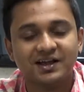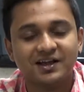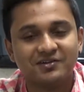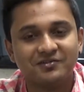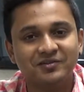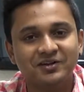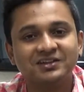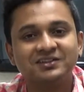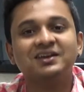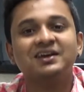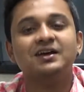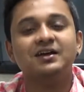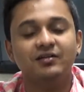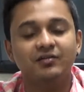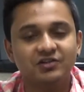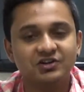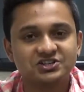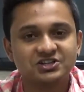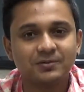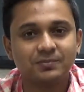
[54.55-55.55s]
with
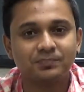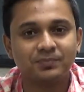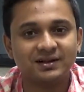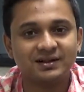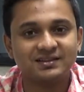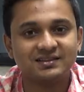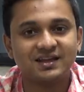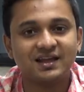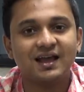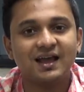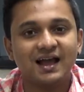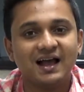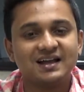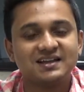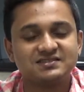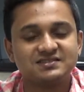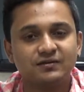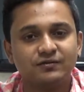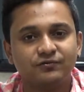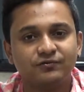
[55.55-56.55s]
Rishabh Pant
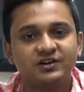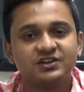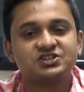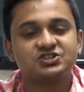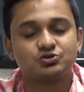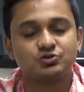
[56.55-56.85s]
as the first